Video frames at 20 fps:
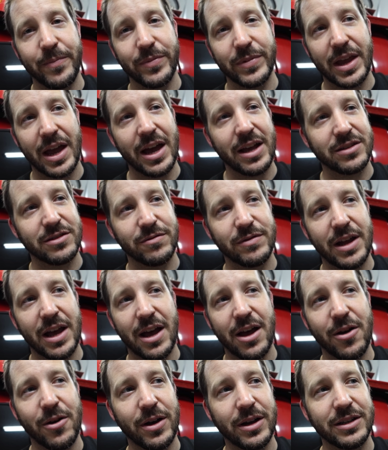As of
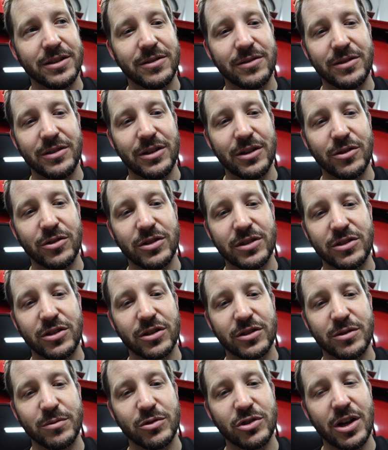now, I just
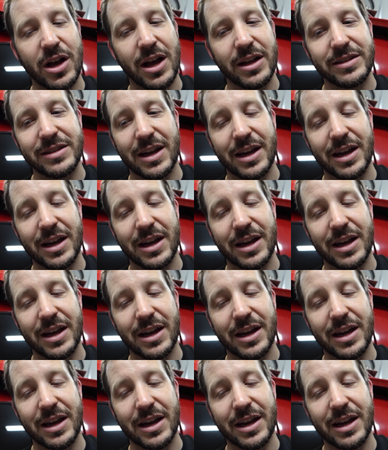took some shots.